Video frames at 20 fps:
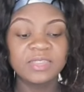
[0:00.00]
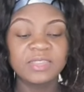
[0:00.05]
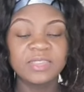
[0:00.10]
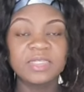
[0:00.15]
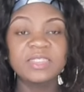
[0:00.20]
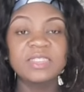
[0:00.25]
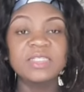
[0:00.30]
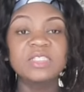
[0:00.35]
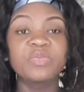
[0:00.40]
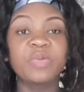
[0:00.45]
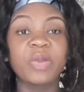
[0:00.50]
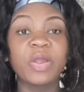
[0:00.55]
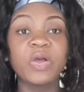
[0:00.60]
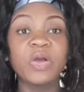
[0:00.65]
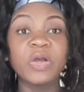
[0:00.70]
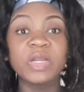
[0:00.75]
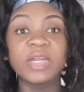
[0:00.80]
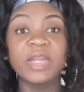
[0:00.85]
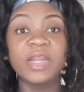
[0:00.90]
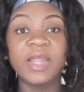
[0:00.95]
that is
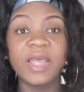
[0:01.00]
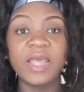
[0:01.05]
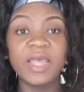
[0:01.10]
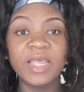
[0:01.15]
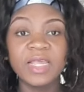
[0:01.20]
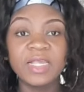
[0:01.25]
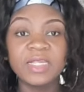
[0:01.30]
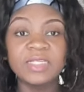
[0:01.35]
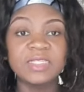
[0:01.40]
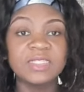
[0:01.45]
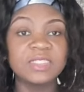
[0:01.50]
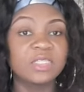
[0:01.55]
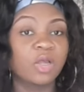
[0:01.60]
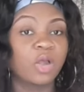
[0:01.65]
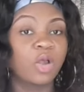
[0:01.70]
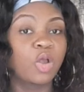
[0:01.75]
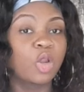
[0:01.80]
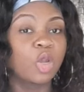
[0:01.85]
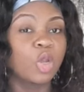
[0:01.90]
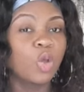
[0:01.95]
recognized
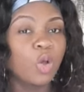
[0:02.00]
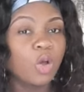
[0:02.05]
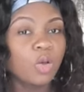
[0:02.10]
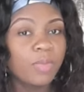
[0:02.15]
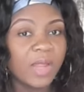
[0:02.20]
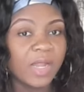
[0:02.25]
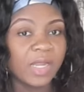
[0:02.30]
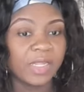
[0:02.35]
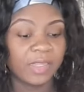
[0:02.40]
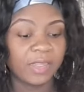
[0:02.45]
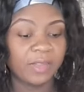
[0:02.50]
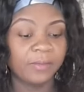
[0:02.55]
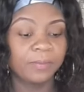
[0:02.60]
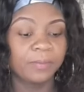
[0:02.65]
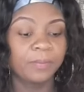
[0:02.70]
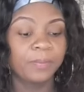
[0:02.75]
globally